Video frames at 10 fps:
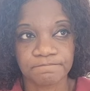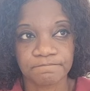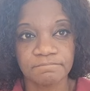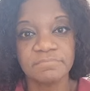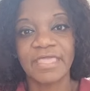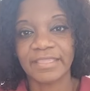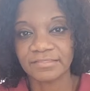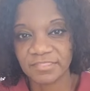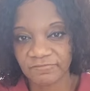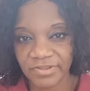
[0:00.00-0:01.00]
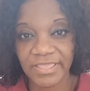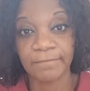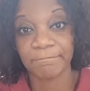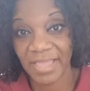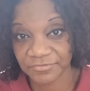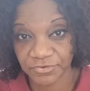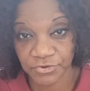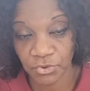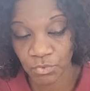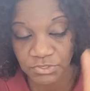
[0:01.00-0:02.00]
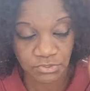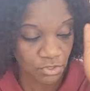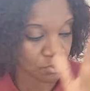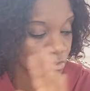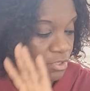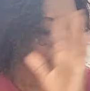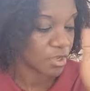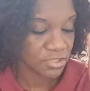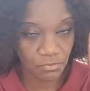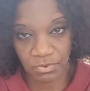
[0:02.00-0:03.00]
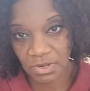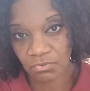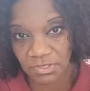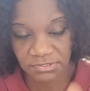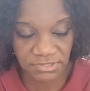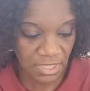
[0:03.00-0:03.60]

negatively impacted her will. So the will was